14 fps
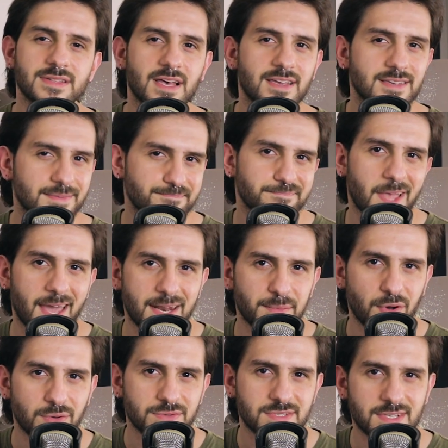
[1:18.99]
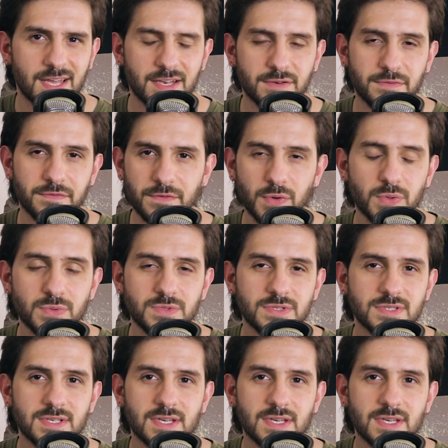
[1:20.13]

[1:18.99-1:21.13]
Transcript: like animals and food,